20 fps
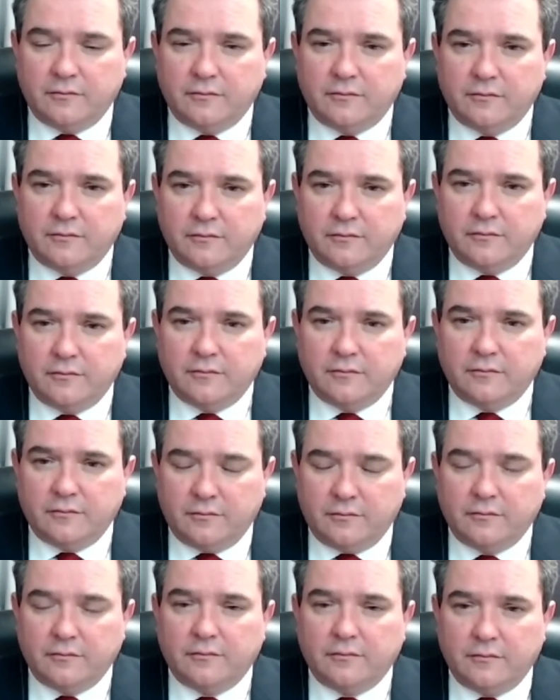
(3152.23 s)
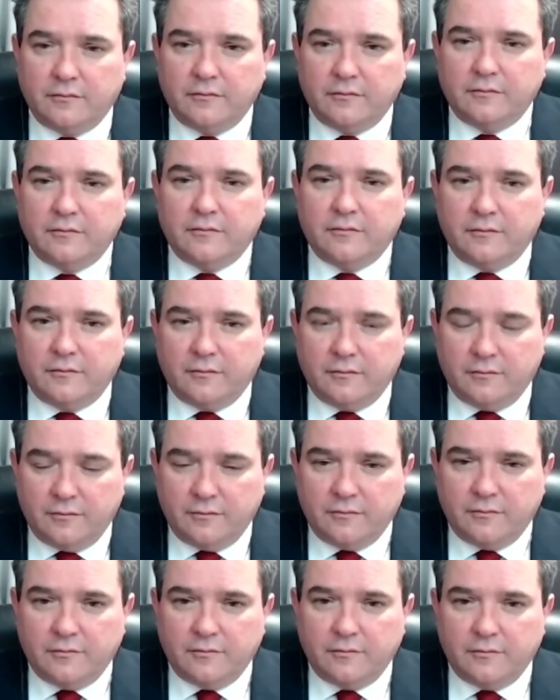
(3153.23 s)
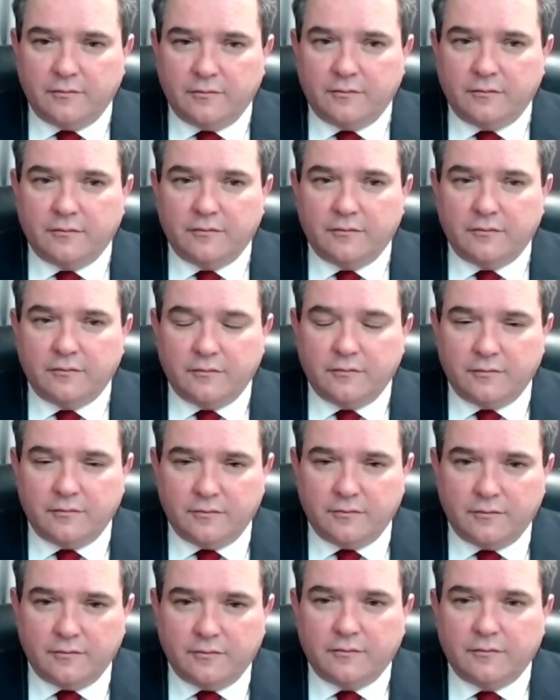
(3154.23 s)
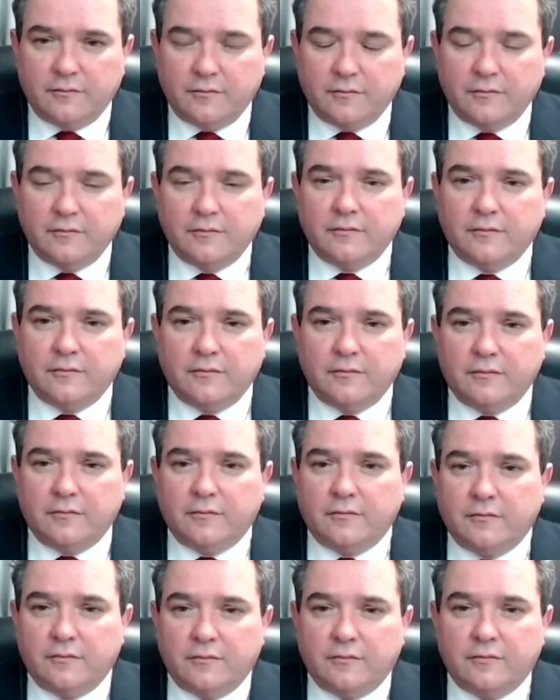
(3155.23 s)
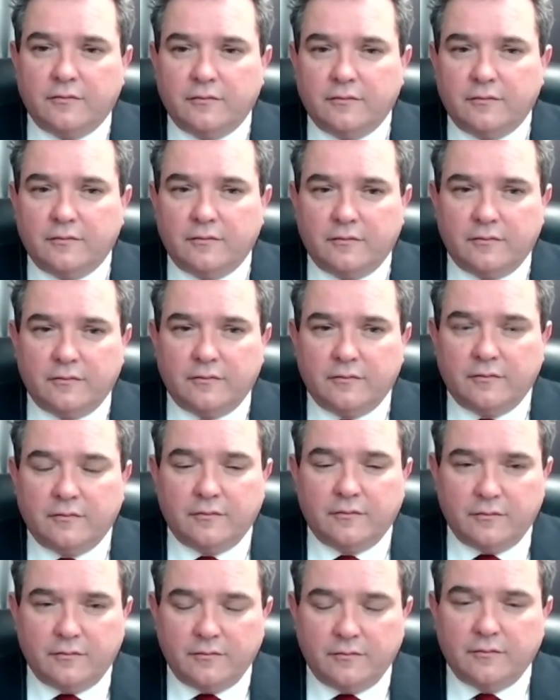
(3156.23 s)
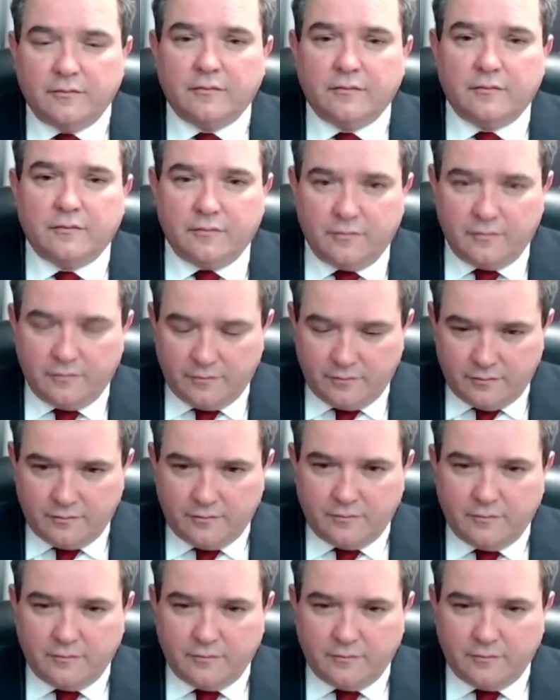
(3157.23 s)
This person isn't speaking.